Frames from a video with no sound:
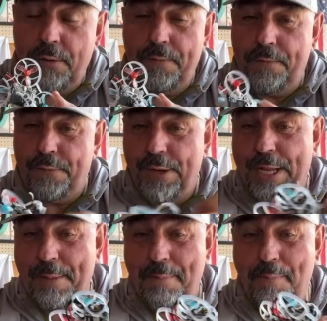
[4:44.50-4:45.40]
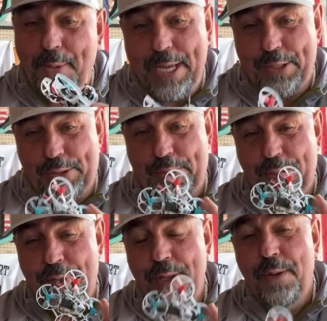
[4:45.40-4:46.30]
freaking beast
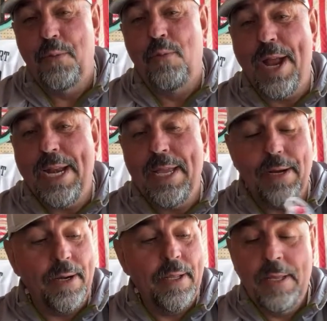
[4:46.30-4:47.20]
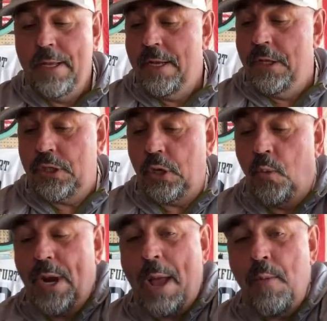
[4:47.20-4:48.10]
right here. So
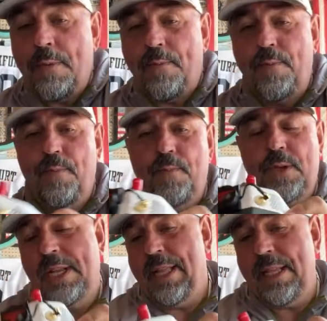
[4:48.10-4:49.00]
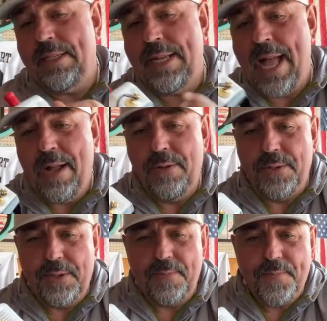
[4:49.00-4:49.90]
when I went to get these
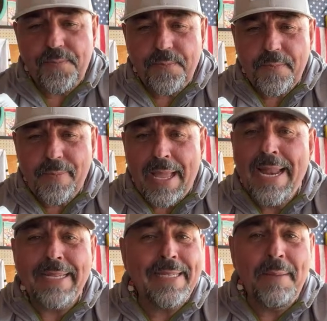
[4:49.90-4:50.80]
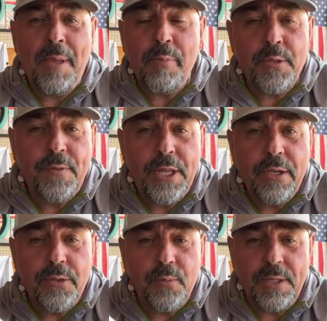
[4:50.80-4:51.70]
goggles, and I'd see people's
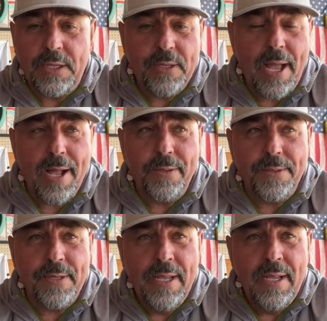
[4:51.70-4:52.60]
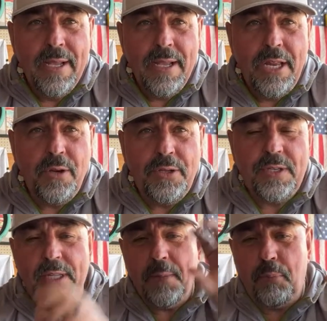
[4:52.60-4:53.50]
videos with these goggles, you'd
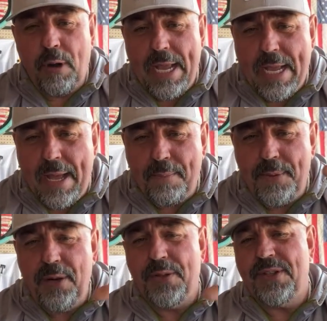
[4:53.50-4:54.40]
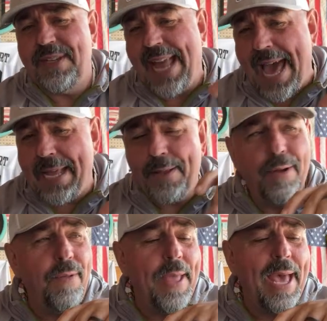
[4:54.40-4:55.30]
see the breakup, the static and
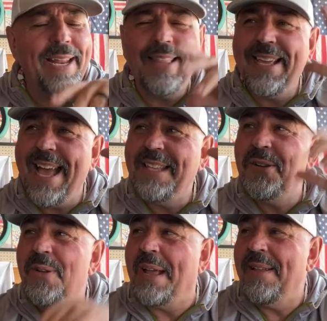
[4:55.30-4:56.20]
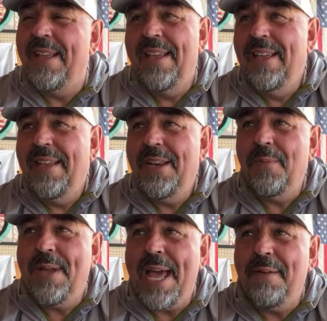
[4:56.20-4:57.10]
all that. I think, God,
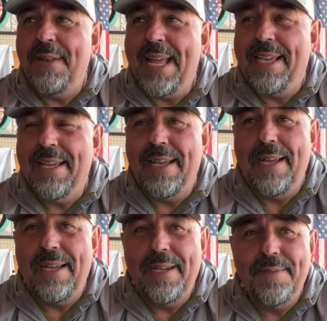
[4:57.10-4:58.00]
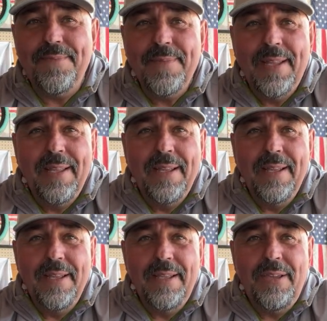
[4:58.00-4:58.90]
kind of like
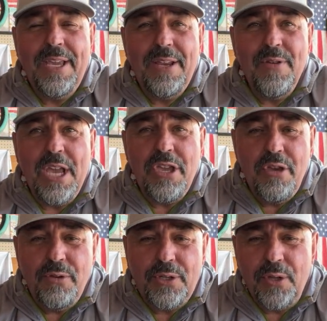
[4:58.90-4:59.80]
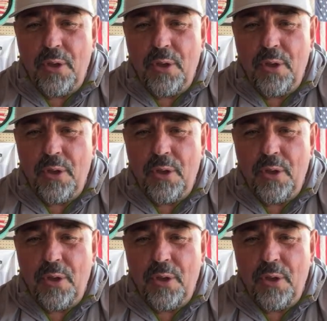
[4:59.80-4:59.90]
you get used to the